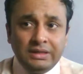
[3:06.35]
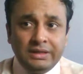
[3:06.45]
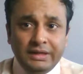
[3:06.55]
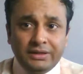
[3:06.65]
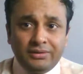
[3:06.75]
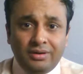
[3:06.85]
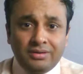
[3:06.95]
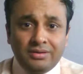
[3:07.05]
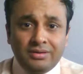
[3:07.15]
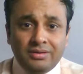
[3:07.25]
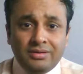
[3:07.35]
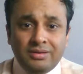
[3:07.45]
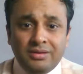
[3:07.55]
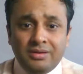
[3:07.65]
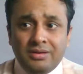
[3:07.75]
Later on,
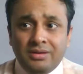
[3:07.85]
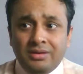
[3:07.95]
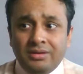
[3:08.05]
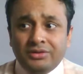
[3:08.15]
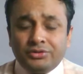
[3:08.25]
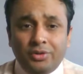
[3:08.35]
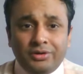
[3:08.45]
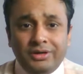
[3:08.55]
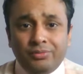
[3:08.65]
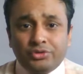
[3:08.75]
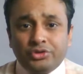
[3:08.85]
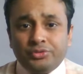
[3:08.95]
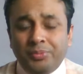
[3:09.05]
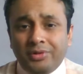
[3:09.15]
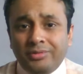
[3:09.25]
Stockdale was
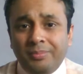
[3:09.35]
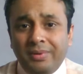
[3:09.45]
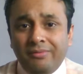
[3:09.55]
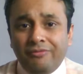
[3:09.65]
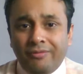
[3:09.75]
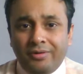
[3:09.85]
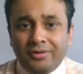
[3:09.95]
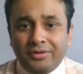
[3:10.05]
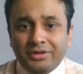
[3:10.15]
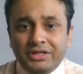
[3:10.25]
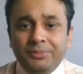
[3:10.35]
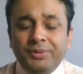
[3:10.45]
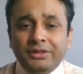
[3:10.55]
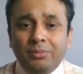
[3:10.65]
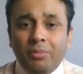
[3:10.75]
responsible for
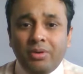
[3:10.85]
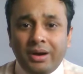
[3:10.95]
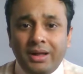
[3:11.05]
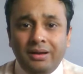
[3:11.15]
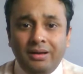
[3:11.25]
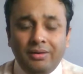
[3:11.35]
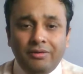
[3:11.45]
keeping the morale